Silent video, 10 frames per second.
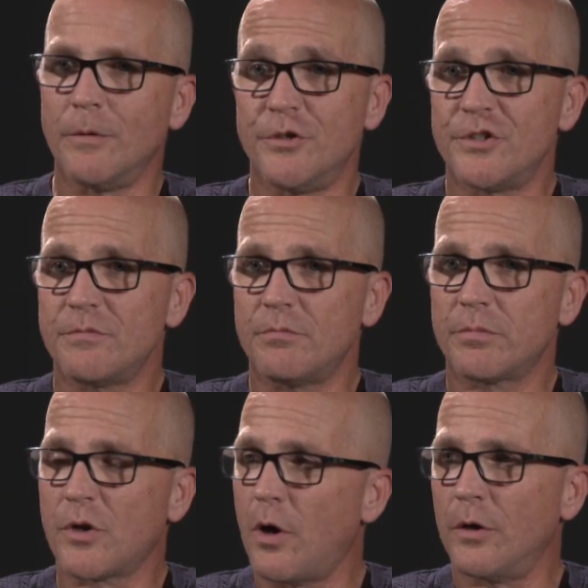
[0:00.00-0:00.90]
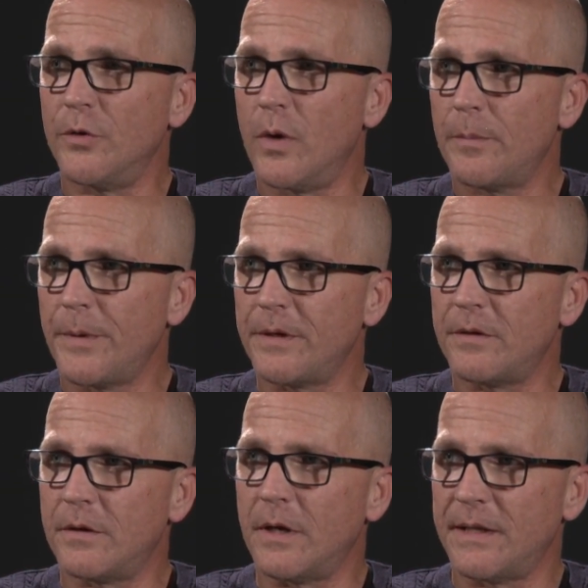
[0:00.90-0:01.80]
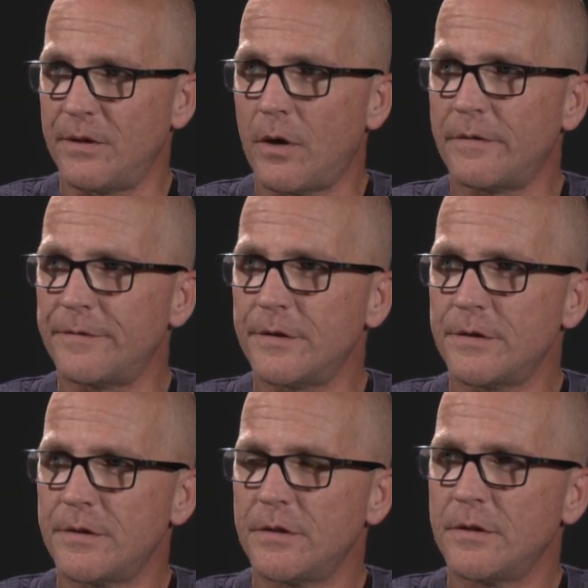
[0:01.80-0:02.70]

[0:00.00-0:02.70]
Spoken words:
would just call you up at the office.